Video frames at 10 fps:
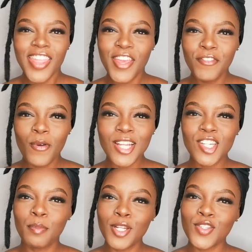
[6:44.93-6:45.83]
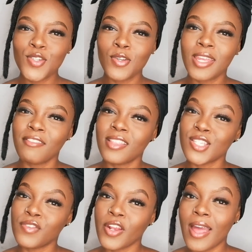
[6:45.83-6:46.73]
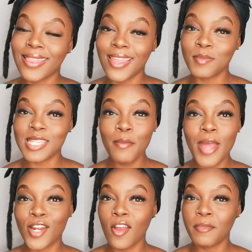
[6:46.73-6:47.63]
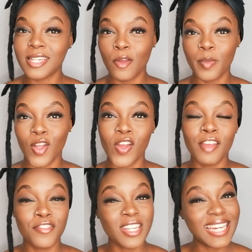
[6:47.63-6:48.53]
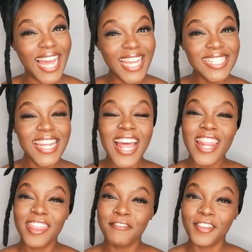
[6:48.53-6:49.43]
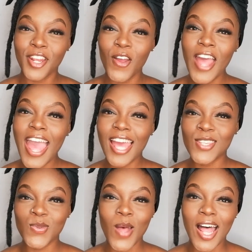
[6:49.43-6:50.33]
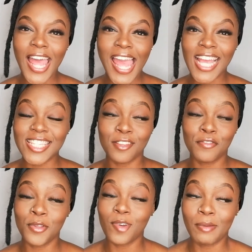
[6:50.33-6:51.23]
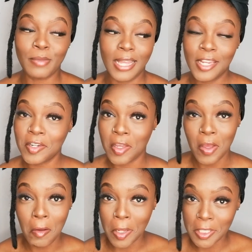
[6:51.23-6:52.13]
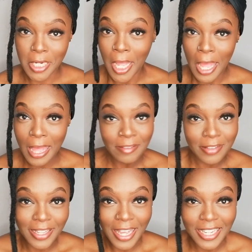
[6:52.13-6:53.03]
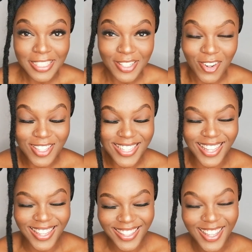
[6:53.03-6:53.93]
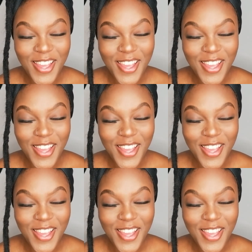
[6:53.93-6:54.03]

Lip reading: Thank you for watching. Please do give this video a thumbs up and comment down below if you liked the video, as well as if you are planning on having 18 locks.